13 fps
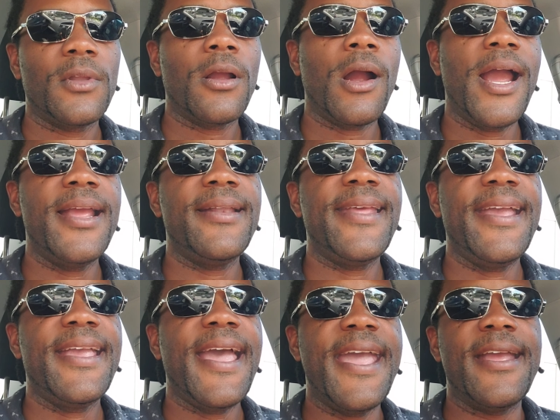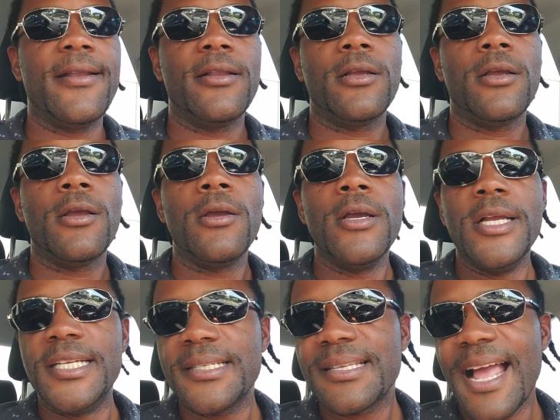All right, they can't.
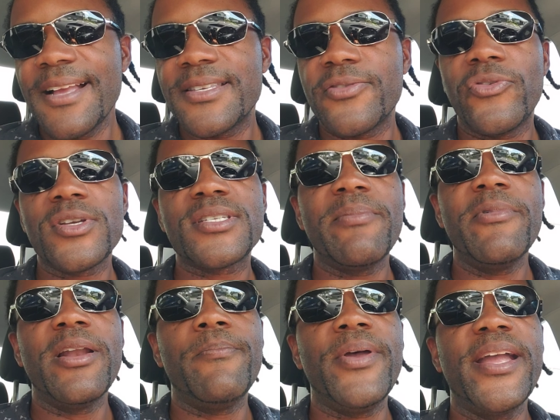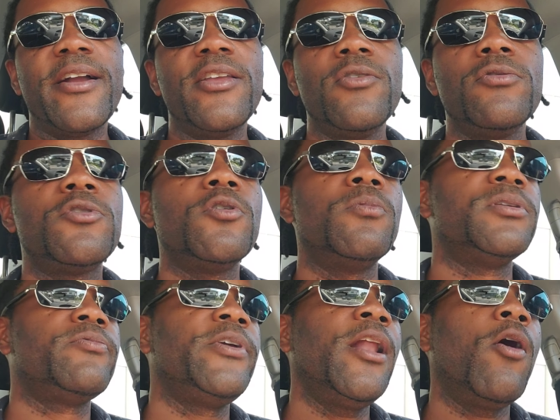Just like for some of the bigger
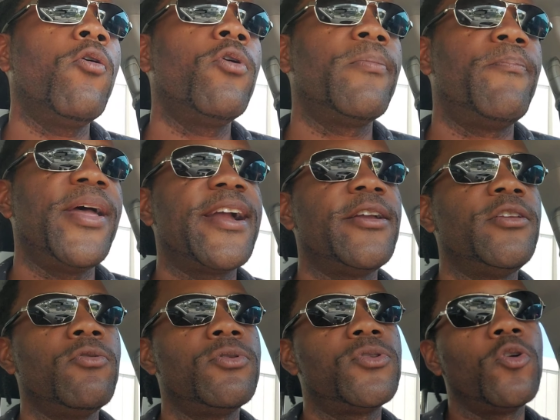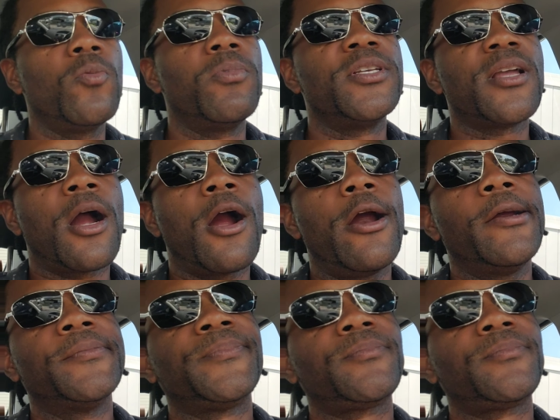YouTubers, we know who the bigger YouTubers are.